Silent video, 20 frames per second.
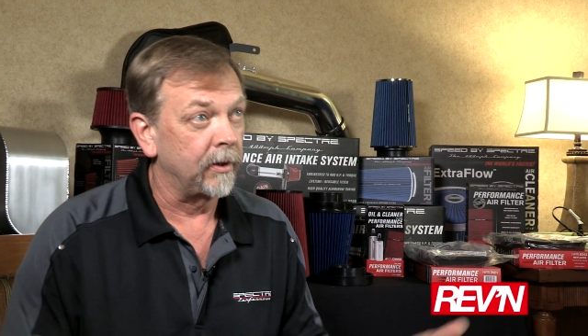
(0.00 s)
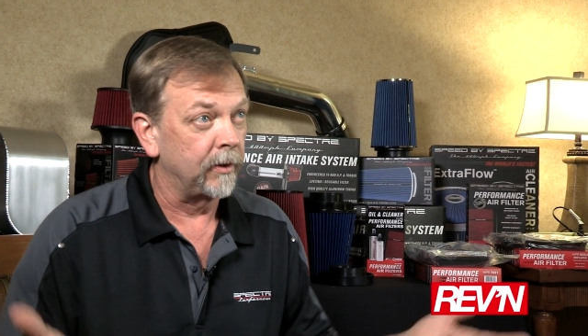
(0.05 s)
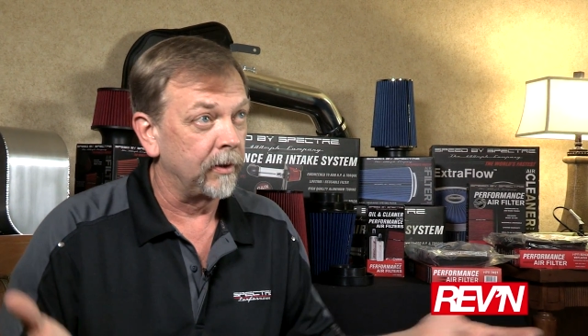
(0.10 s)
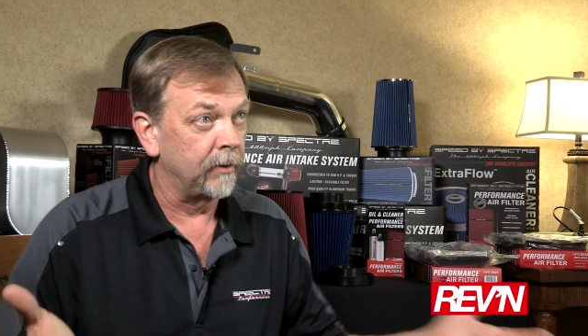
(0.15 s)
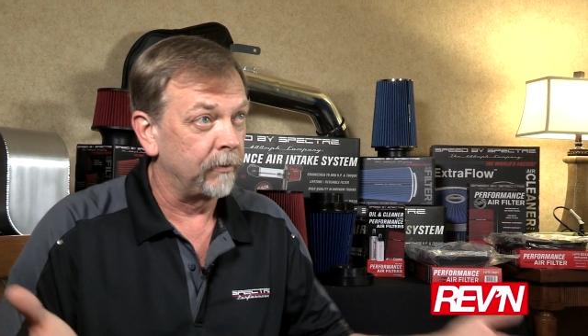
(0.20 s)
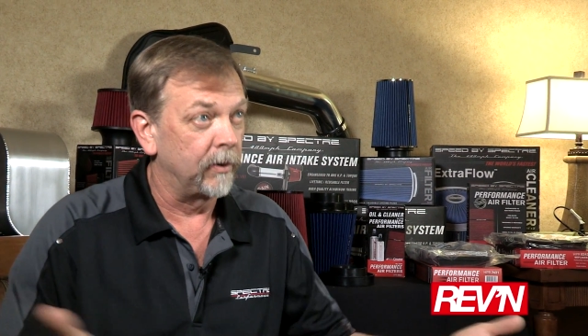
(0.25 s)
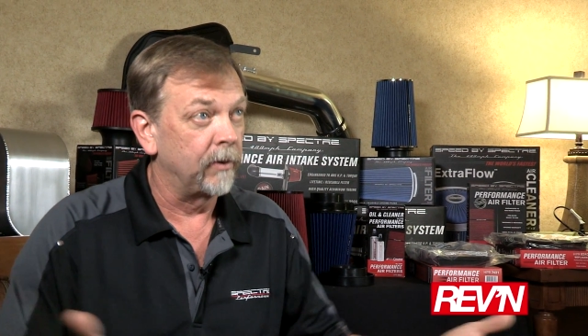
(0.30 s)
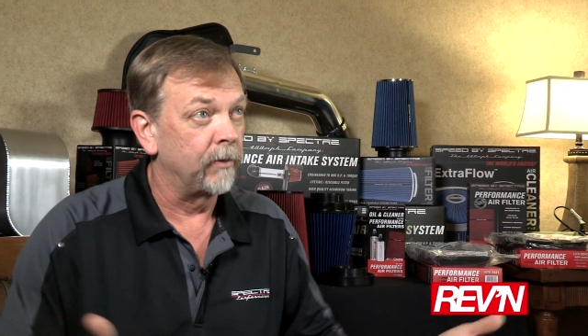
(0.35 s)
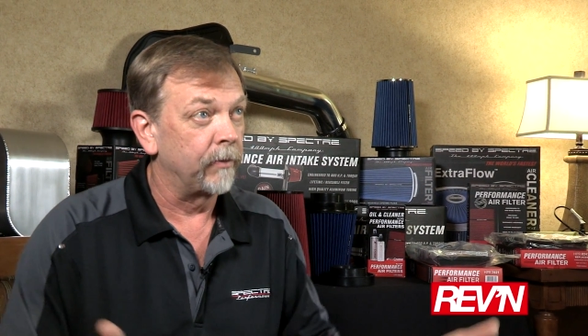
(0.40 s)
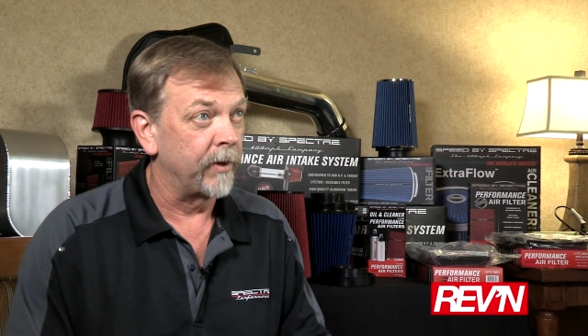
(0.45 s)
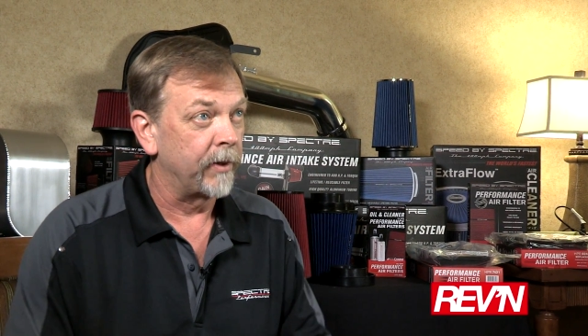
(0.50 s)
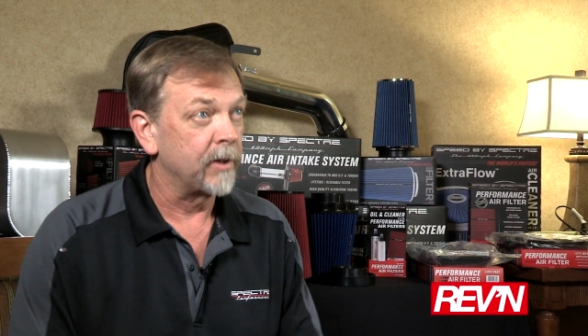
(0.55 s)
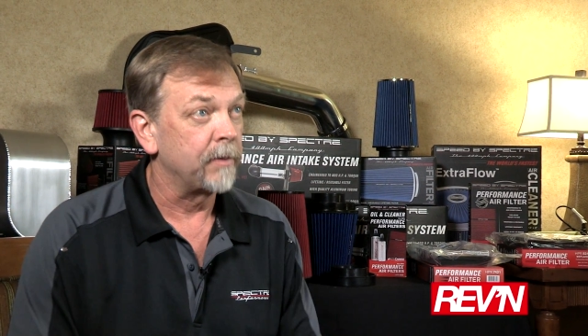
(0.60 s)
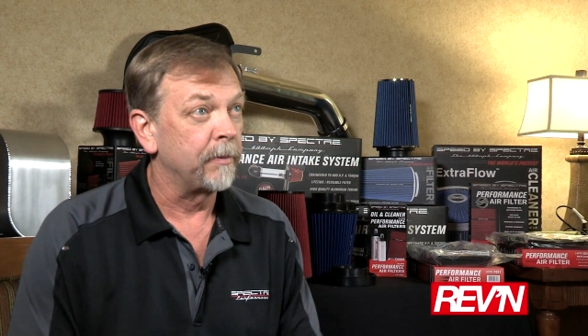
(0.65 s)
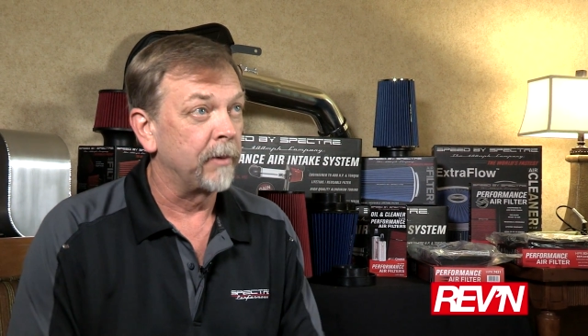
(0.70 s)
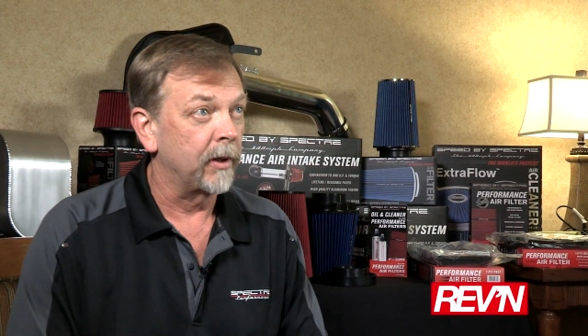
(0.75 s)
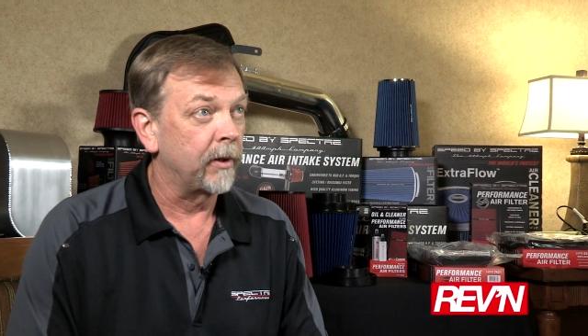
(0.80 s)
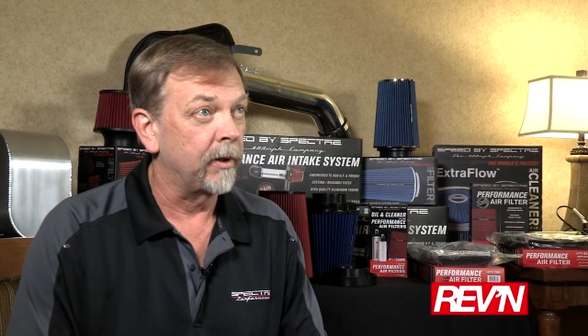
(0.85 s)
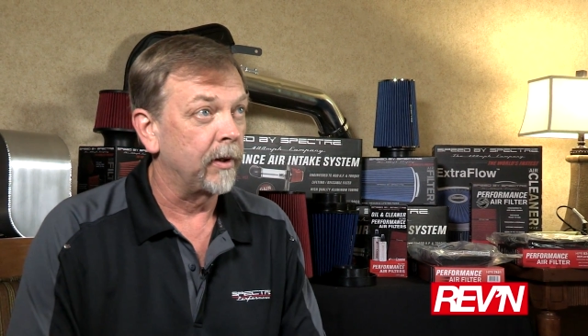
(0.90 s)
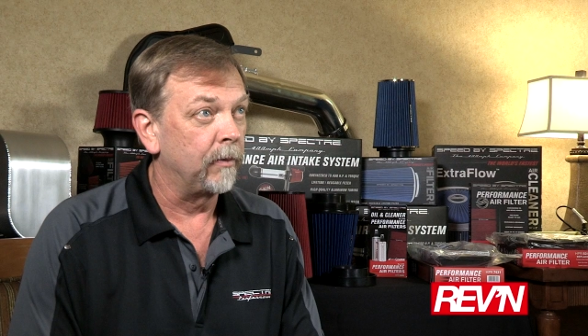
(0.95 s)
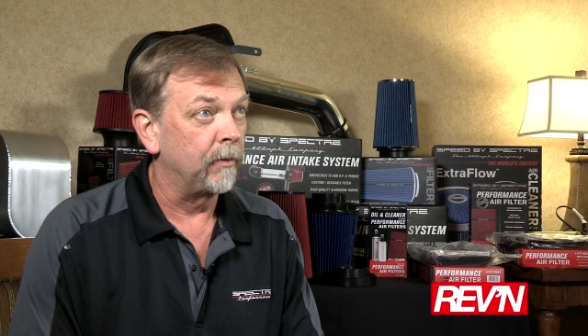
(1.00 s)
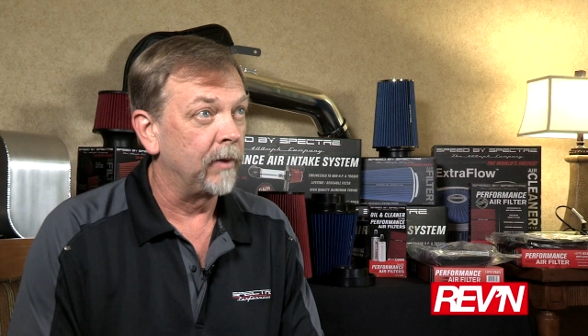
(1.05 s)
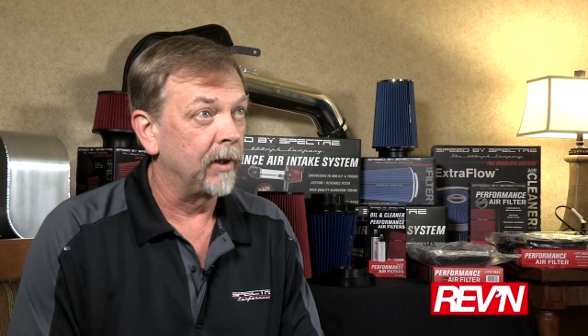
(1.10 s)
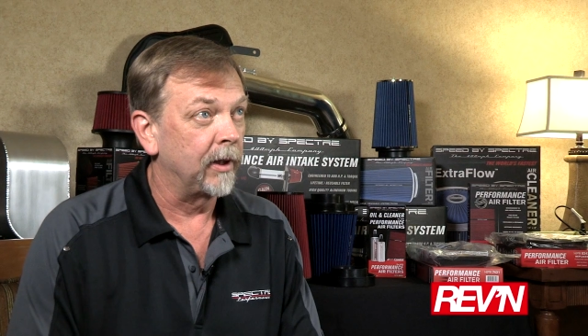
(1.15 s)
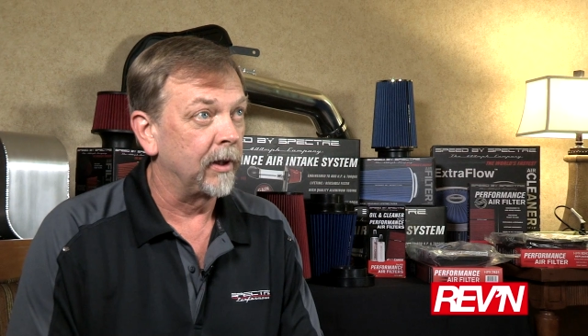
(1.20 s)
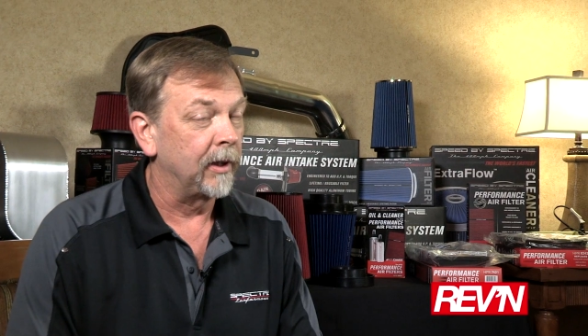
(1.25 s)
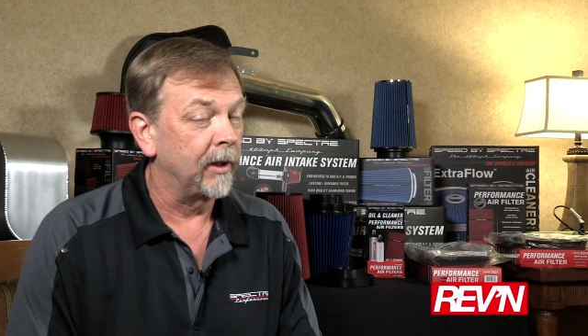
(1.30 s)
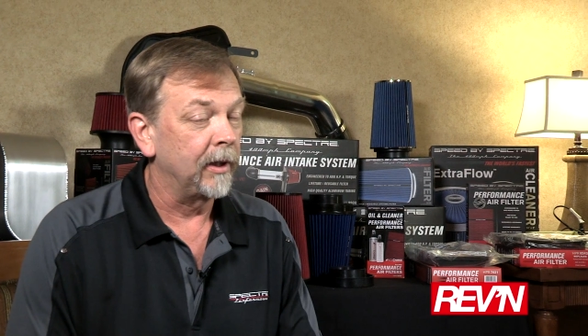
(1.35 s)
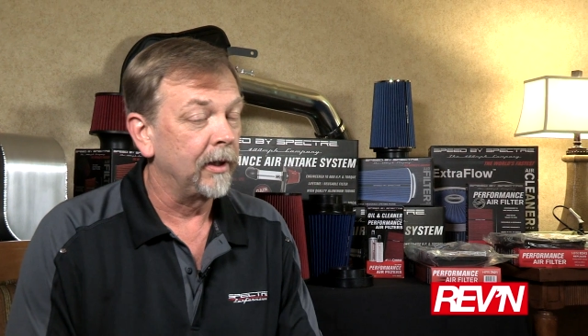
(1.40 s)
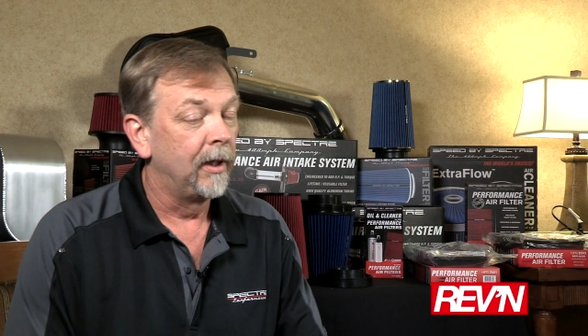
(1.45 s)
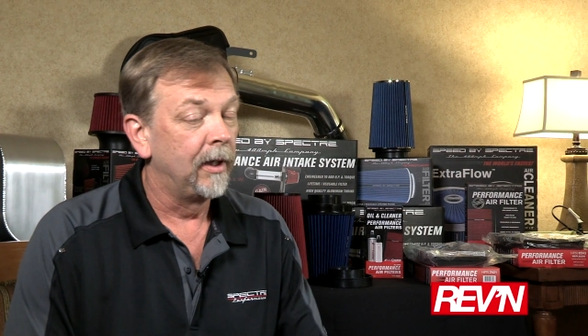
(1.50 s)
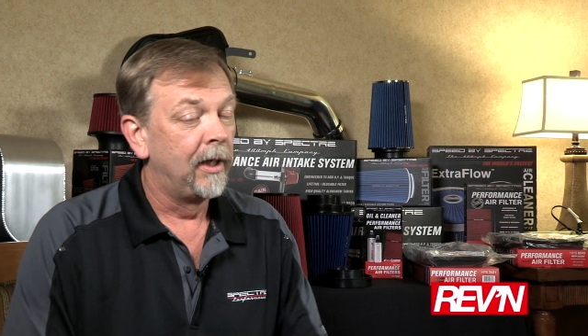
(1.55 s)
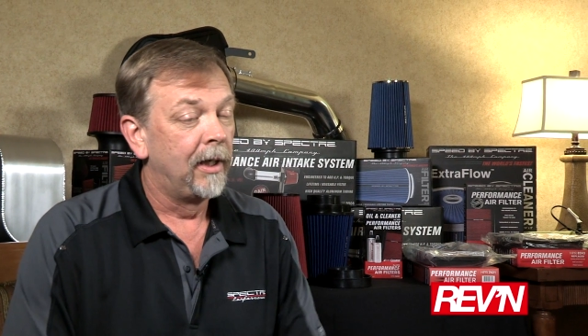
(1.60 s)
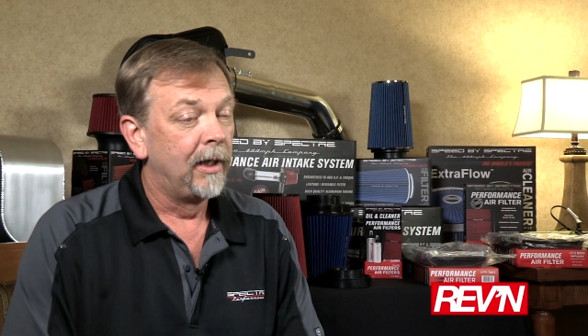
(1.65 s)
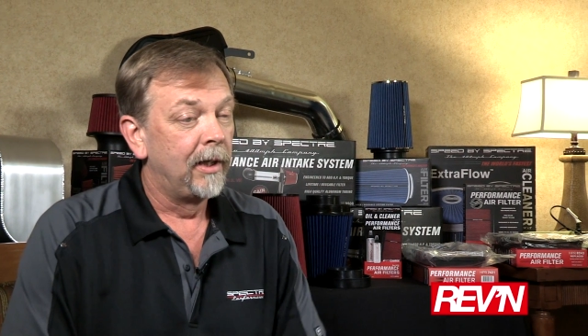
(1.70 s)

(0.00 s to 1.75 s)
the road race market and whatnot.